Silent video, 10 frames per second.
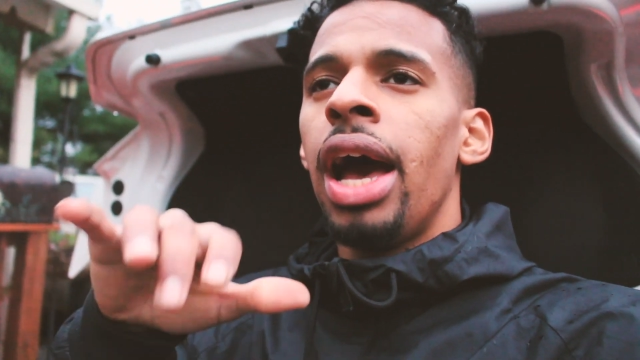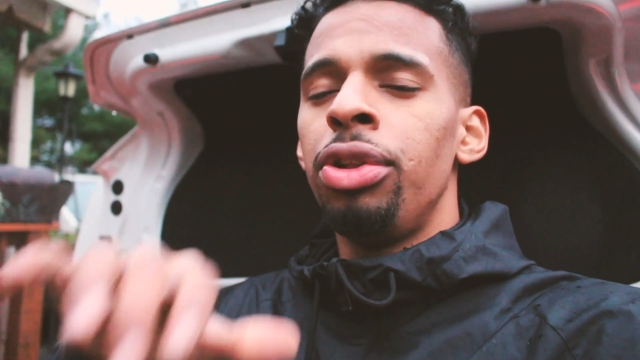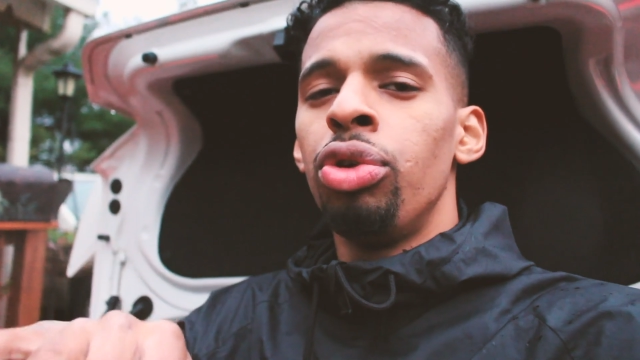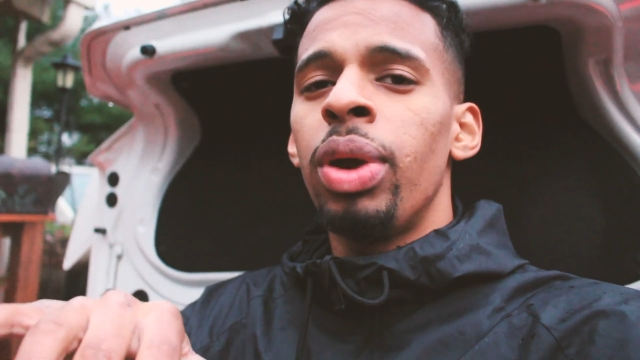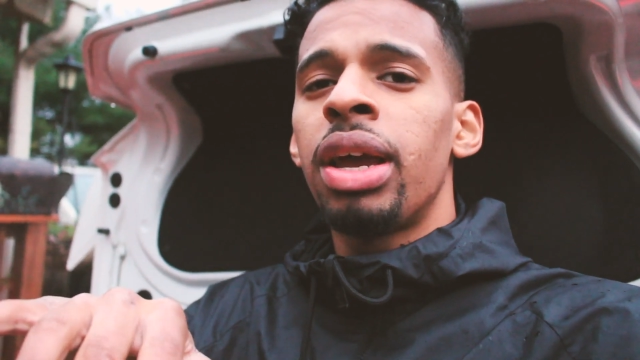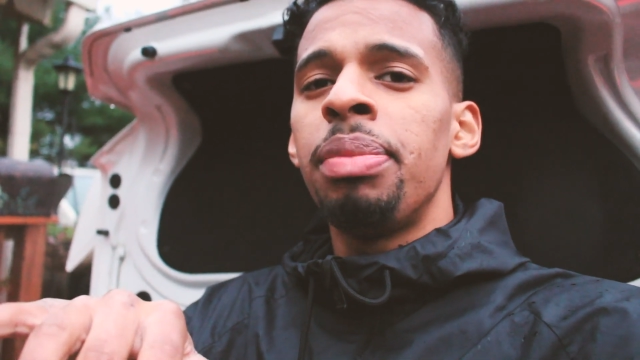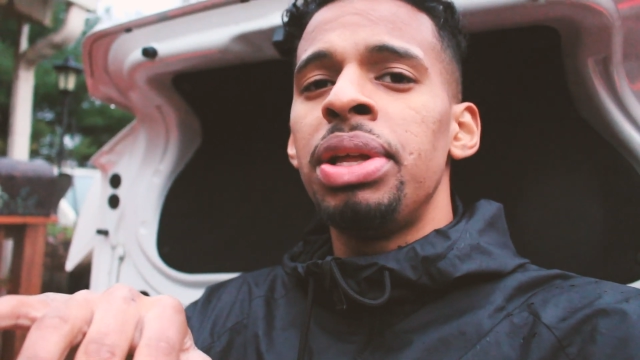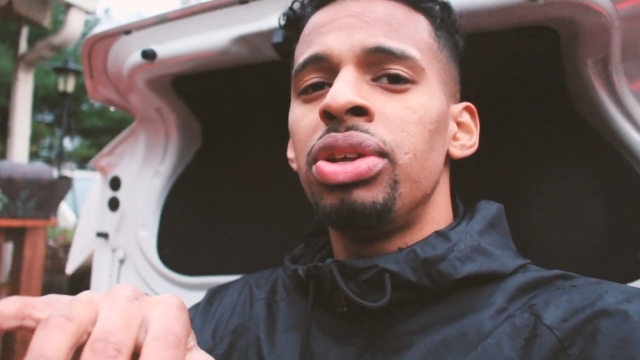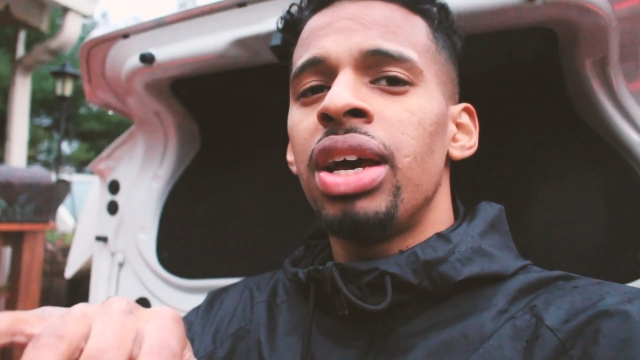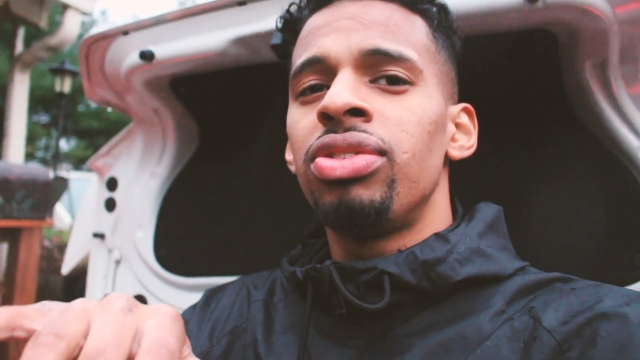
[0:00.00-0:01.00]
I do
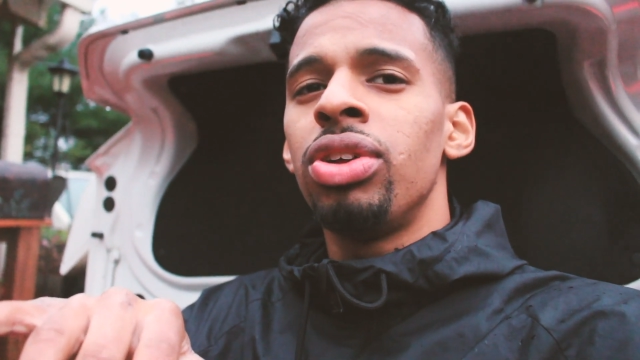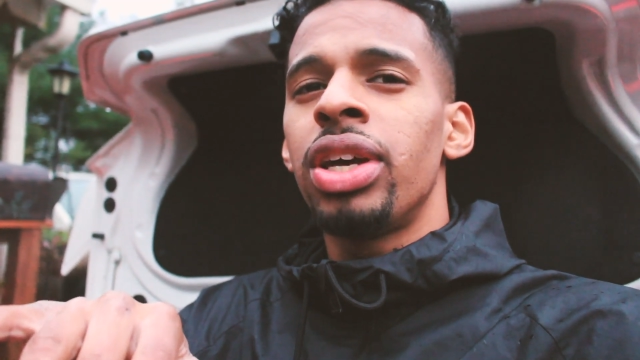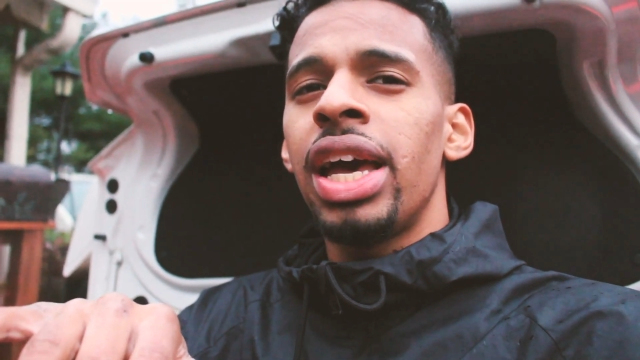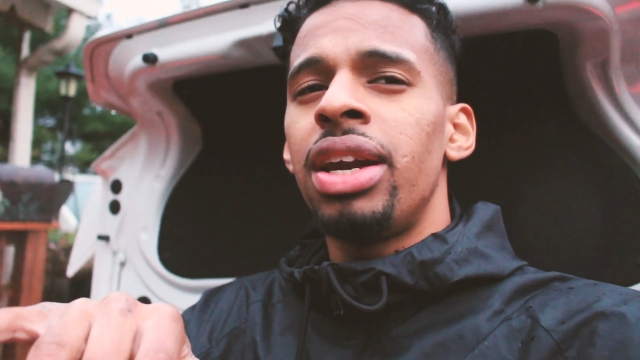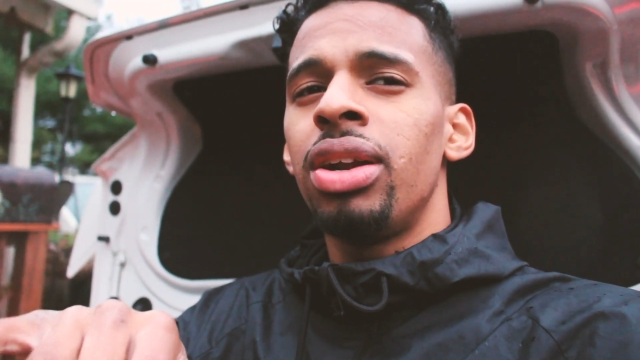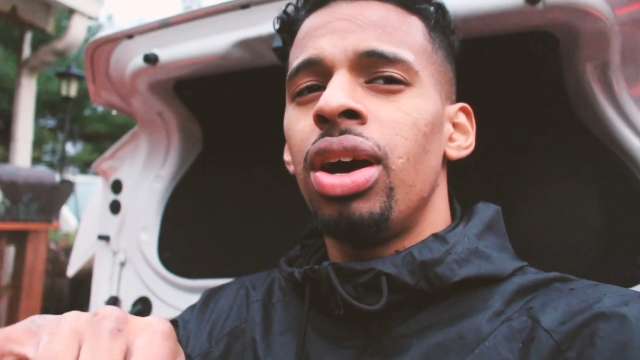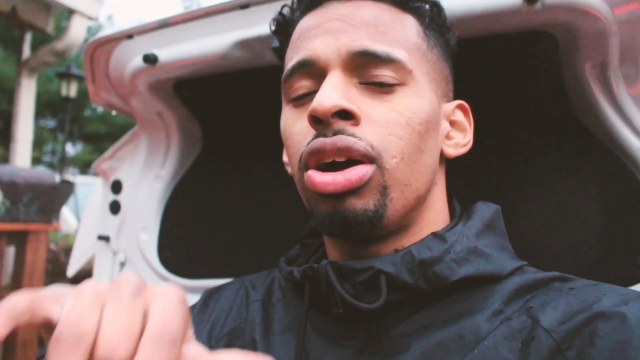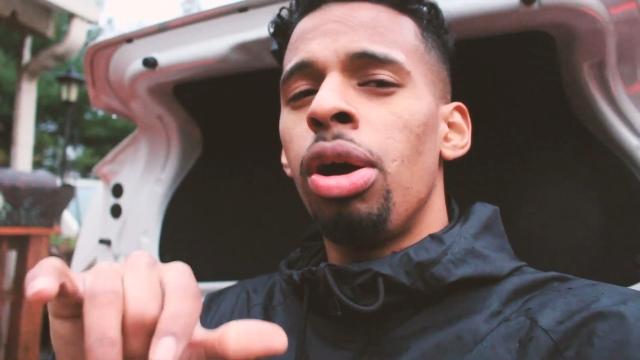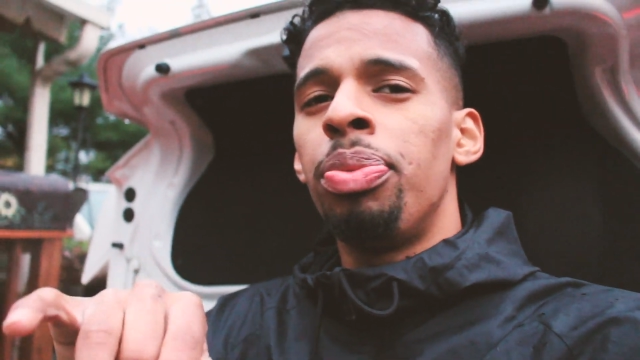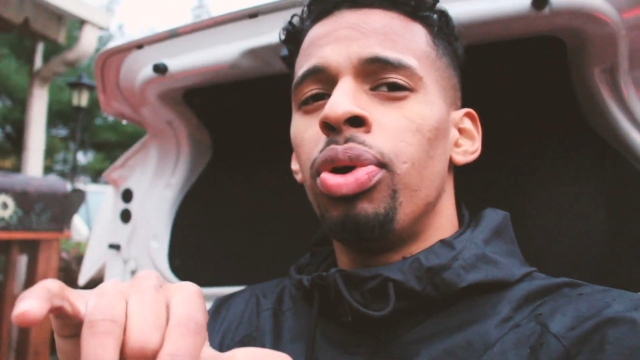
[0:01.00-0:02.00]
recommend you guys look at a
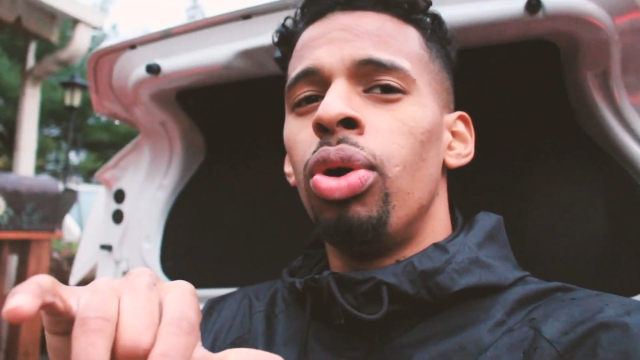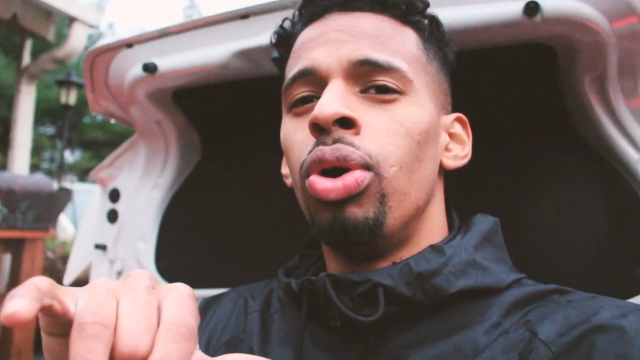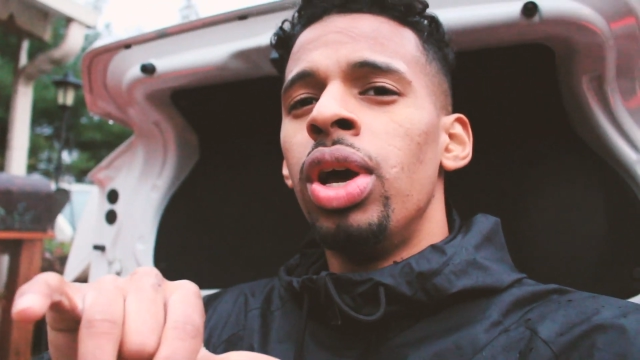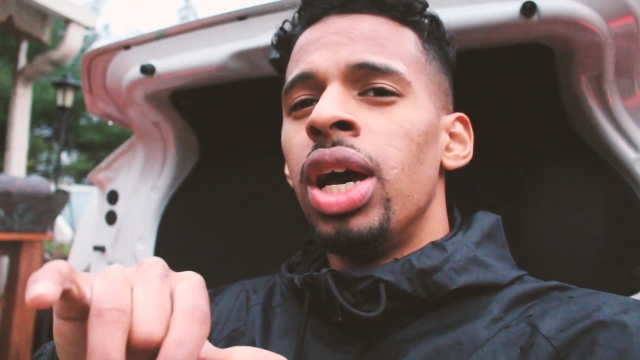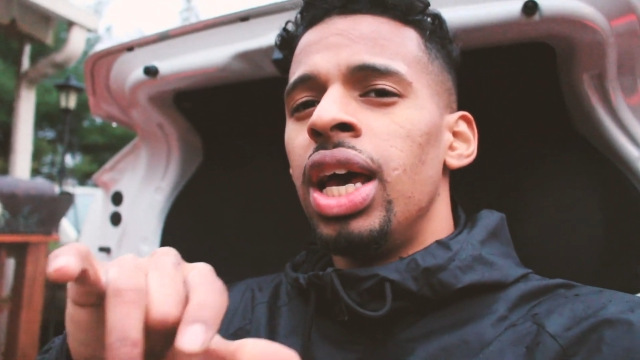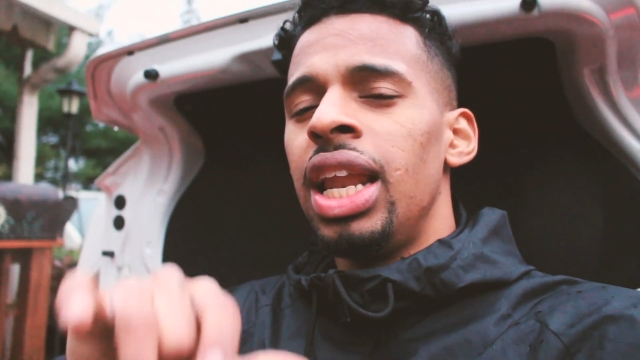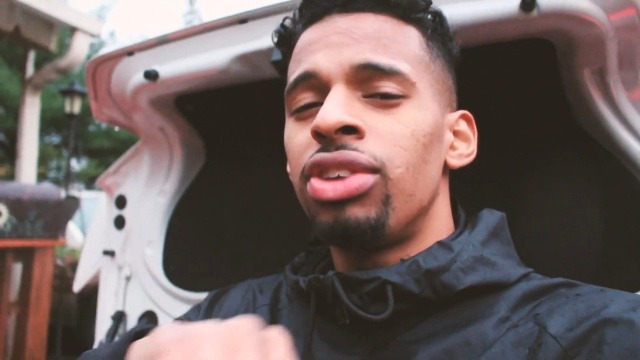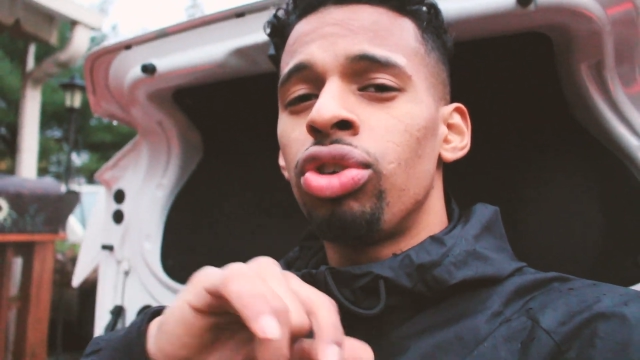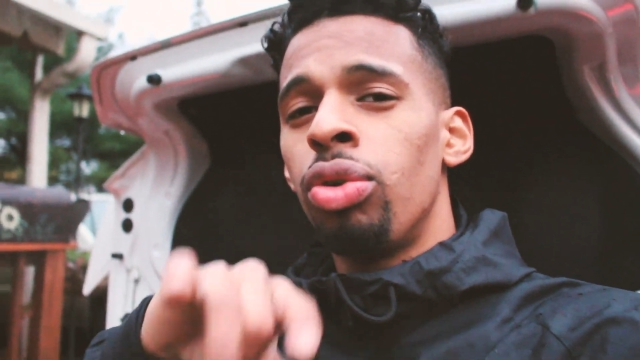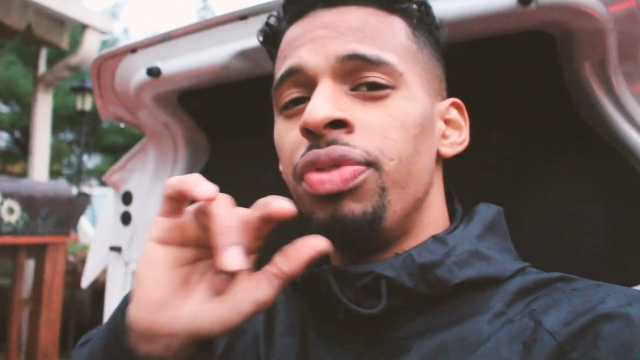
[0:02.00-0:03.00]
couple
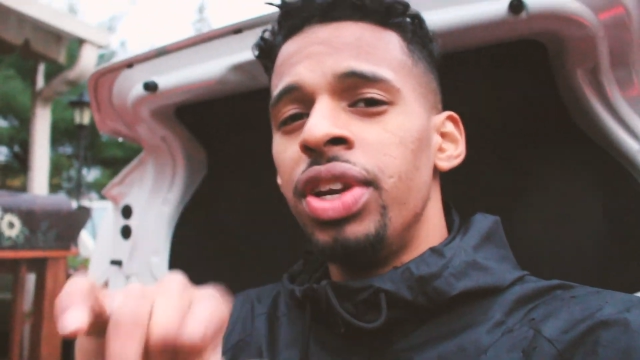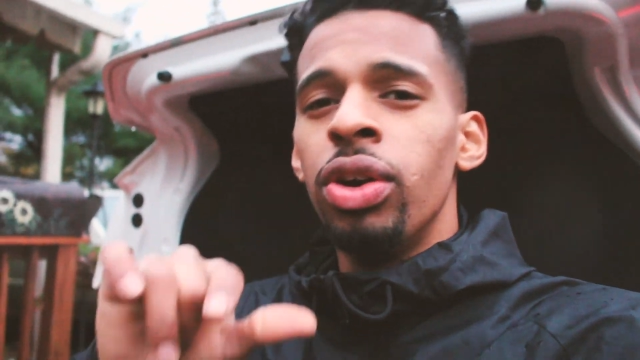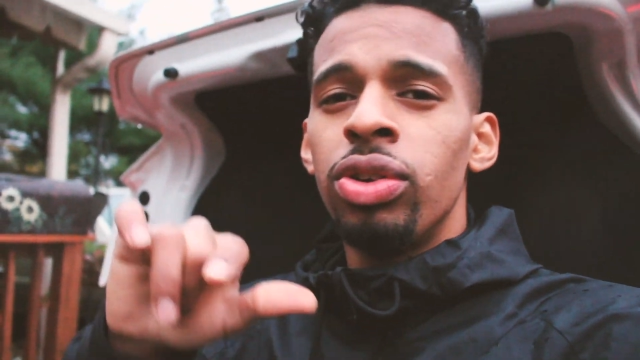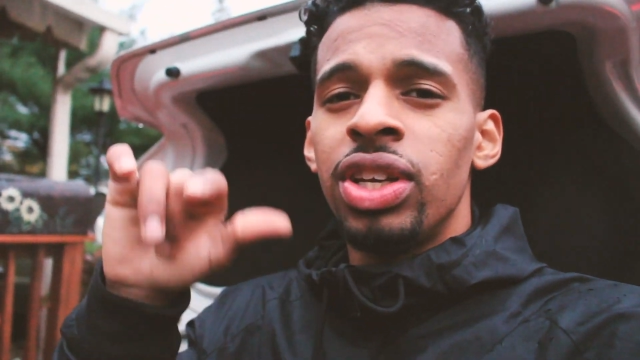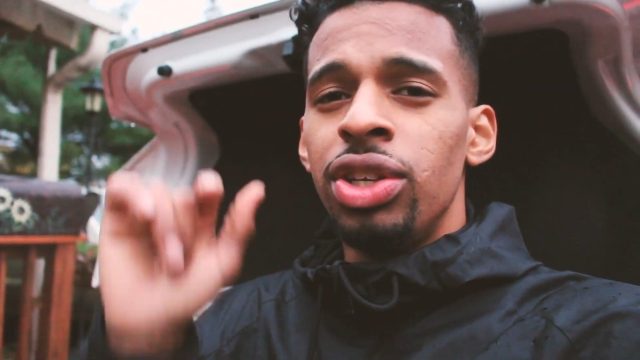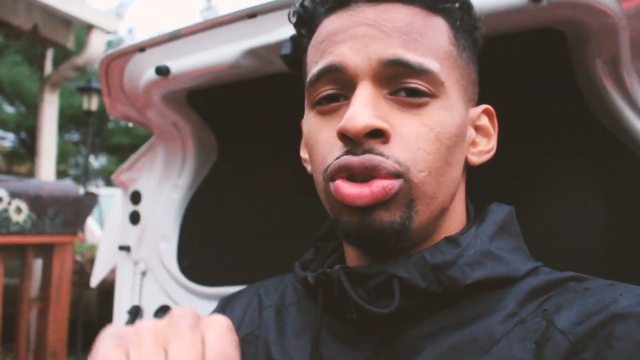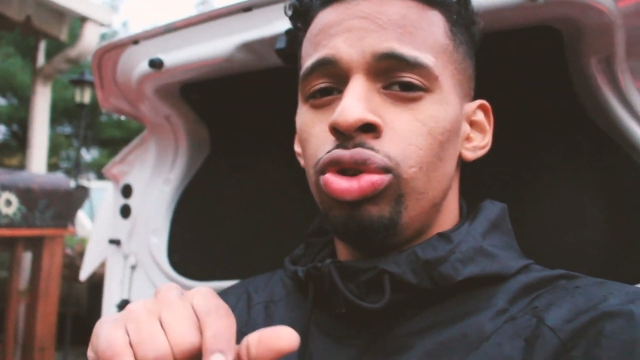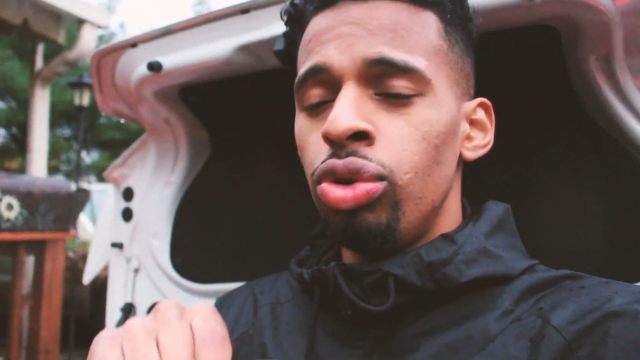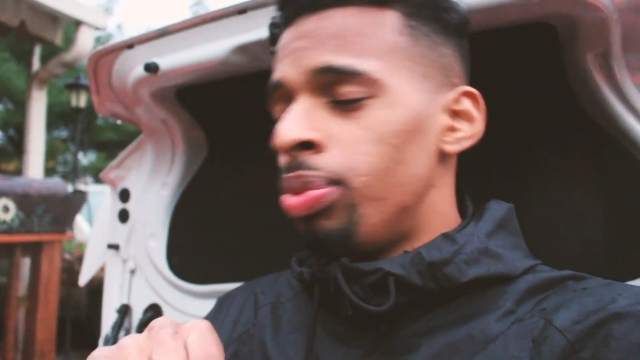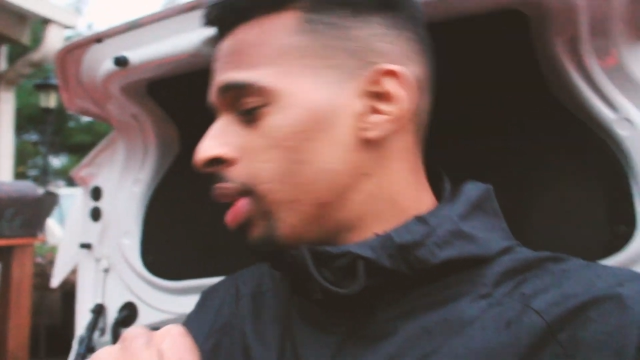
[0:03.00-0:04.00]
electrical videos on
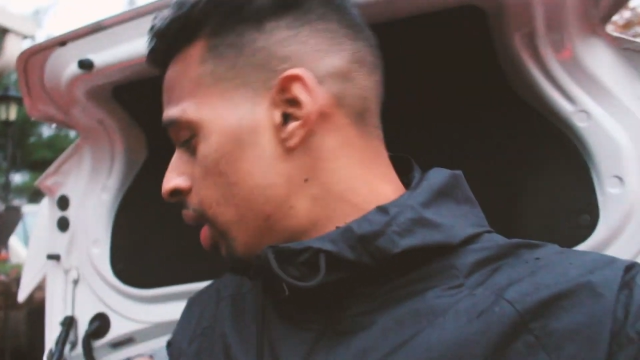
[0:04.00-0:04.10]
YouTube